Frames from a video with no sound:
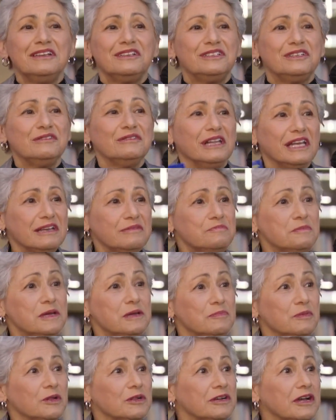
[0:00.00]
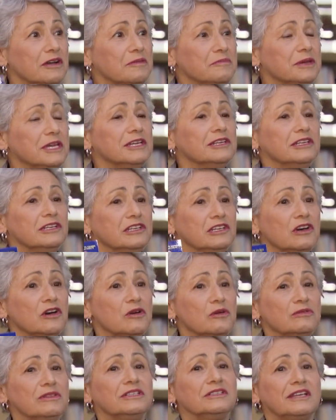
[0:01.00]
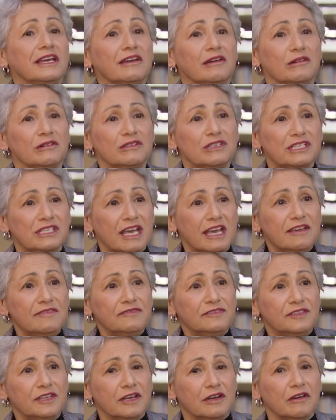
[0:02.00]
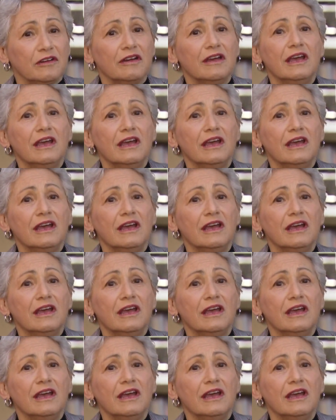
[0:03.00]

to let people come in and know that they are safe there.